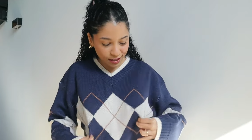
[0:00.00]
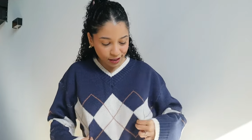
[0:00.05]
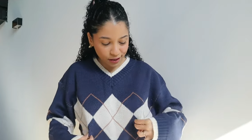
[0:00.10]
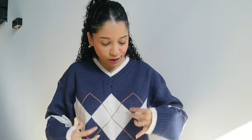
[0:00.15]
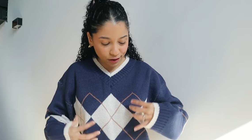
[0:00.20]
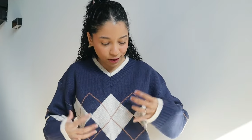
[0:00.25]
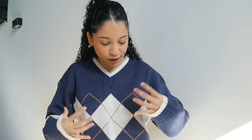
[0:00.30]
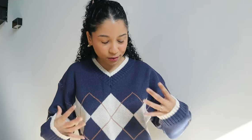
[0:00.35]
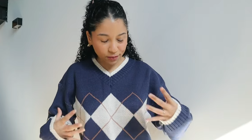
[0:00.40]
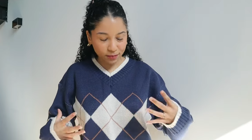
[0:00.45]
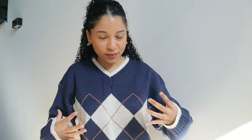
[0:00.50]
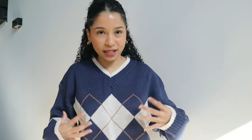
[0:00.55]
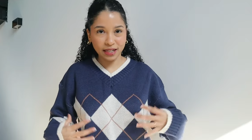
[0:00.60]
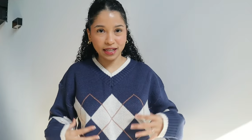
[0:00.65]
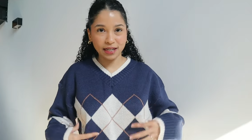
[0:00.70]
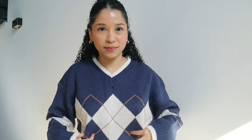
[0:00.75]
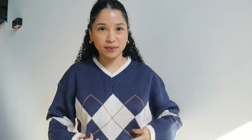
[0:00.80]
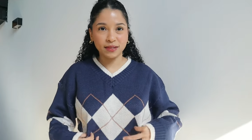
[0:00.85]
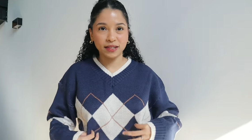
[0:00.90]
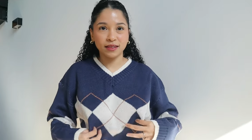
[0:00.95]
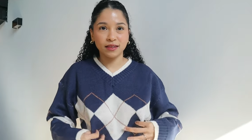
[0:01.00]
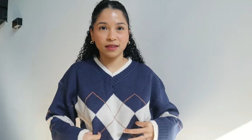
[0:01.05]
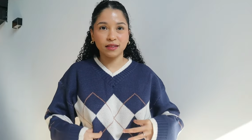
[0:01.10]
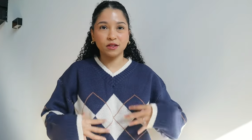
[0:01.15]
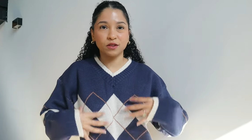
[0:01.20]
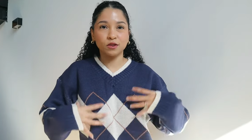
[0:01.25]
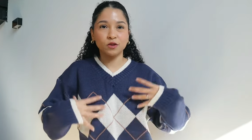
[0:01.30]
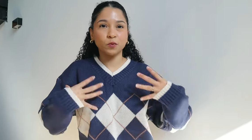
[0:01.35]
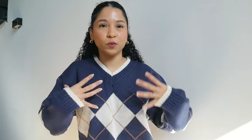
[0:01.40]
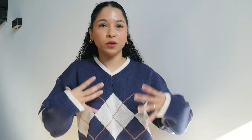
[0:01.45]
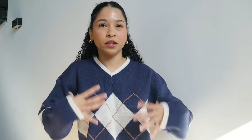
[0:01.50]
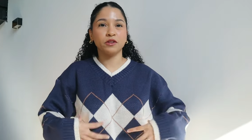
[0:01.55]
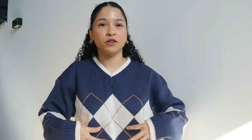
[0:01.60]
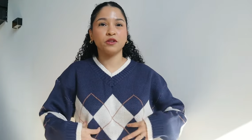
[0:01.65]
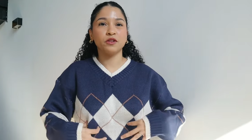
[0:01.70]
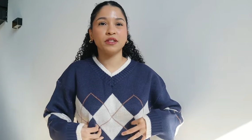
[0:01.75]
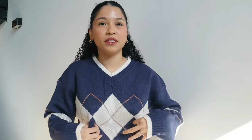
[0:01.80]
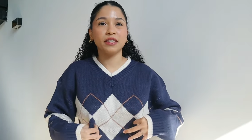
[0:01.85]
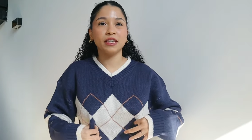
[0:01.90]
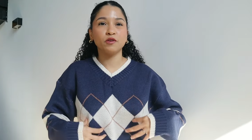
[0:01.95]
So sometimes like the
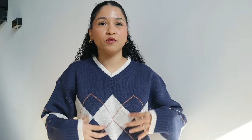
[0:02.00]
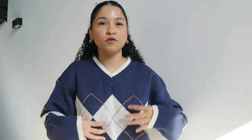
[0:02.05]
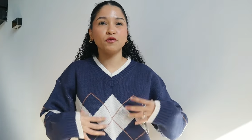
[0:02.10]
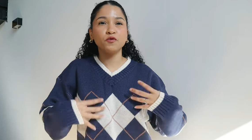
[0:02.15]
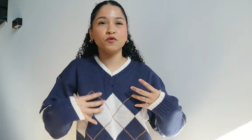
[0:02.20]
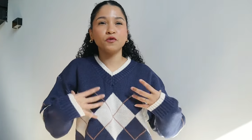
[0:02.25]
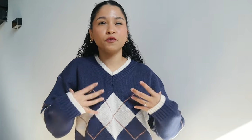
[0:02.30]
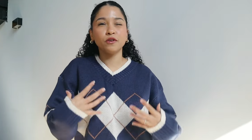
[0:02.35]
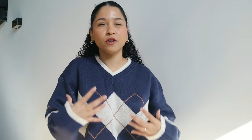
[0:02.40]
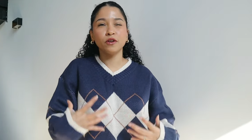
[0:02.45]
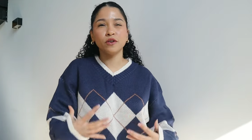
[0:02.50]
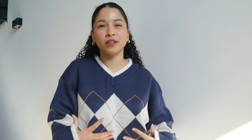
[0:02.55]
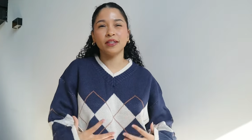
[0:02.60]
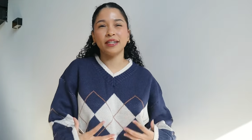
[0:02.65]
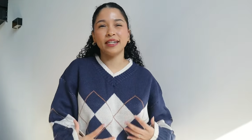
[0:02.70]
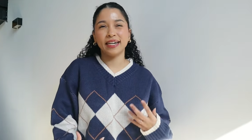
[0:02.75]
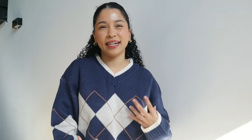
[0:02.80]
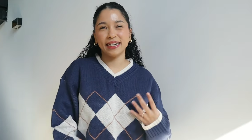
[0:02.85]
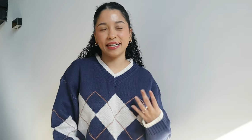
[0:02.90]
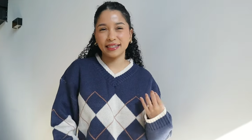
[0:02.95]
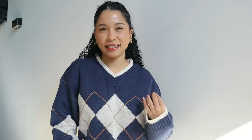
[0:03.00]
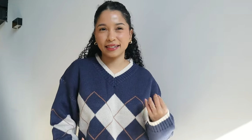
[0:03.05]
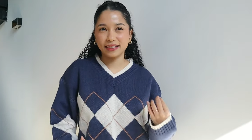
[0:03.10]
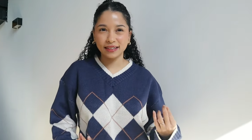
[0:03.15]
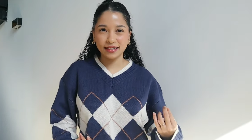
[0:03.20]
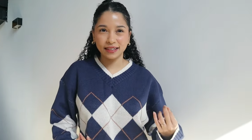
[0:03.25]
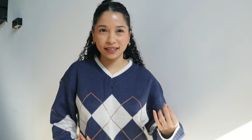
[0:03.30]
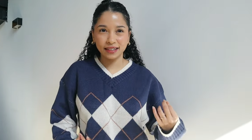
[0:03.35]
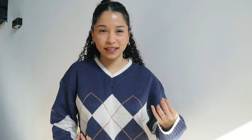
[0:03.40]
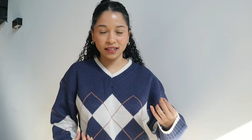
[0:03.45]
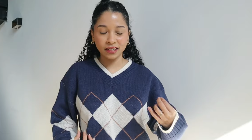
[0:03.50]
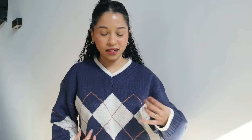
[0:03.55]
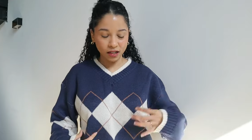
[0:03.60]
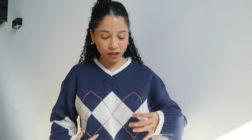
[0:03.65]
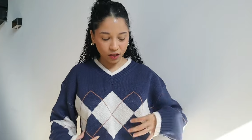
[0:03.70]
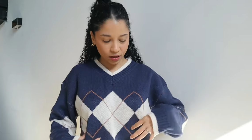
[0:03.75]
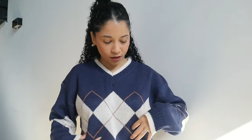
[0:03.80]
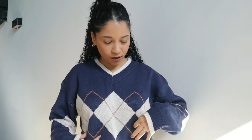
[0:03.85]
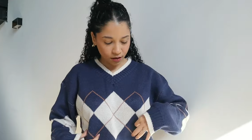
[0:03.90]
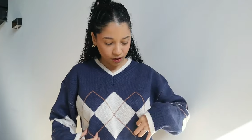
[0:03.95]
sweaters, they don't fall nicely,
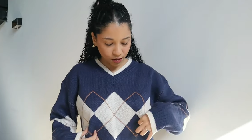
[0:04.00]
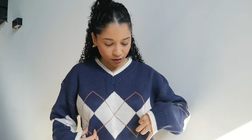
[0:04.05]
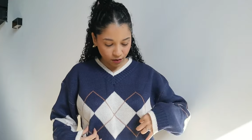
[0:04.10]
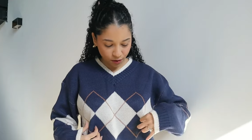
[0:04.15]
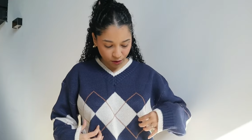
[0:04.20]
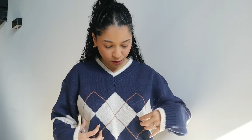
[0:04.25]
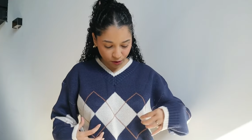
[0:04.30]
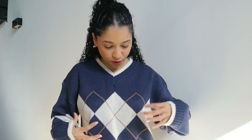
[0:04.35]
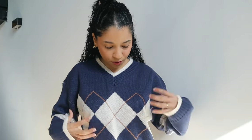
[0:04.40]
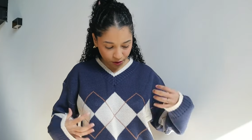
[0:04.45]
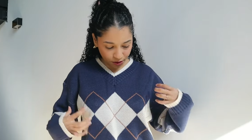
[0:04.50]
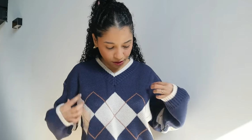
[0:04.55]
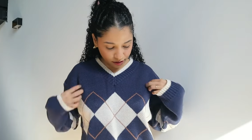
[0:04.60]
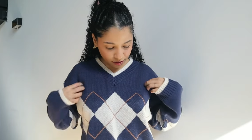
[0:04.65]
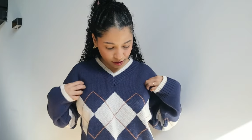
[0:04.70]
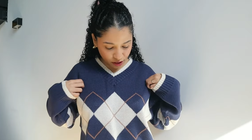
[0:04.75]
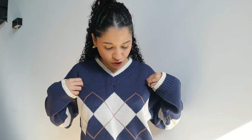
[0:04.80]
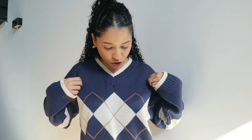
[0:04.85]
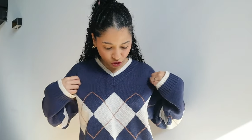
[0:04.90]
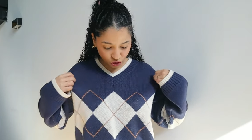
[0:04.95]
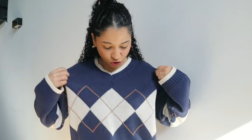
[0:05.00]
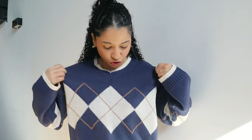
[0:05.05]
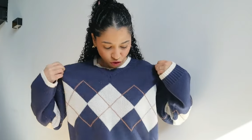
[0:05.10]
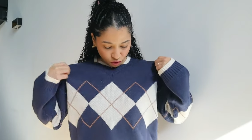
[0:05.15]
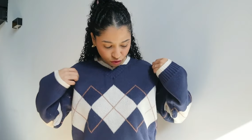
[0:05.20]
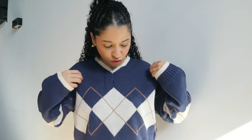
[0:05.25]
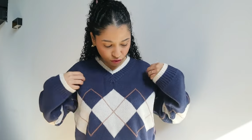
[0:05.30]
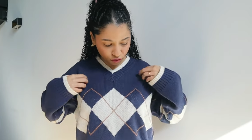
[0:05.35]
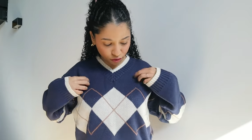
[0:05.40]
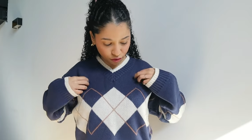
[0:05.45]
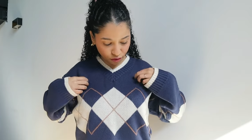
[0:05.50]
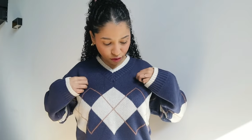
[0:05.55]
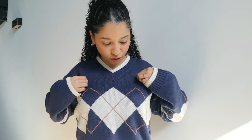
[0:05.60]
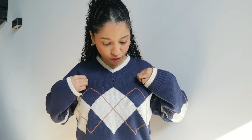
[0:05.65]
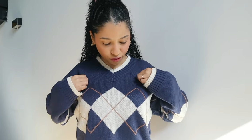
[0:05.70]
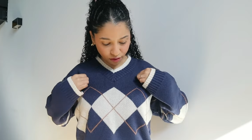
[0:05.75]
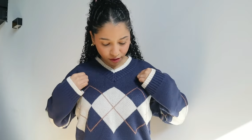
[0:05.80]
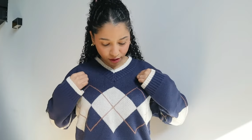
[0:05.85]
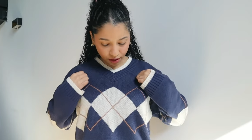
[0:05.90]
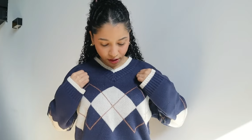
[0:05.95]
or they just don't
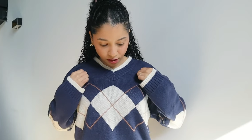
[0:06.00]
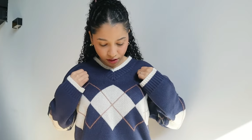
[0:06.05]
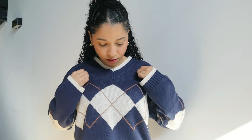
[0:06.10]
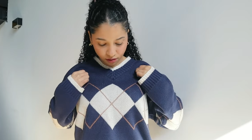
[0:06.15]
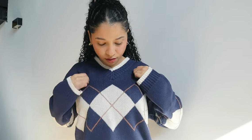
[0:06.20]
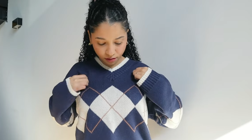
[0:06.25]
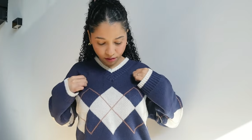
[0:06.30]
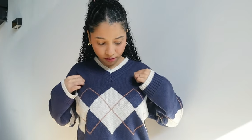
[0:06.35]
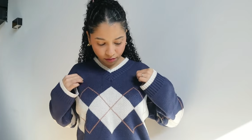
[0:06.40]
look like